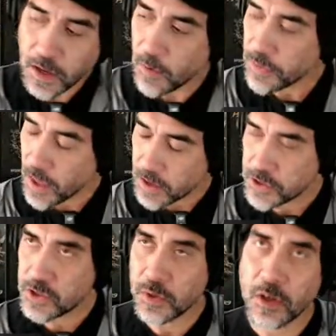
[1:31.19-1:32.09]
I thought I'd
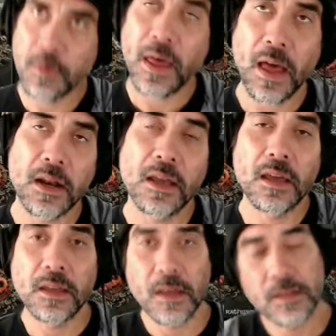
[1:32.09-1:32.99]
just do a little bit of
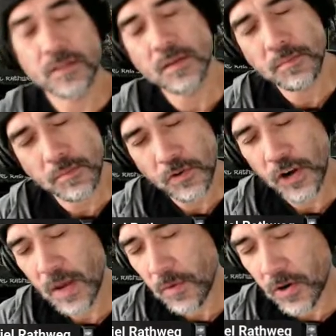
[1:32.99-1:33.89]
editing and some
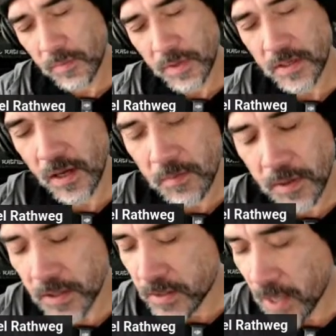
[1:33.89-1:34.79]
grammar and it'd be done,
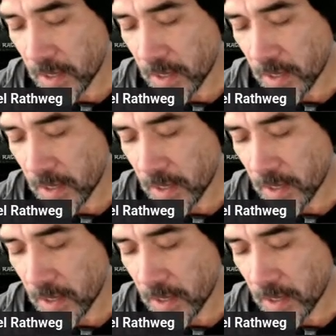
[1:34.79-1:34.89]
but it's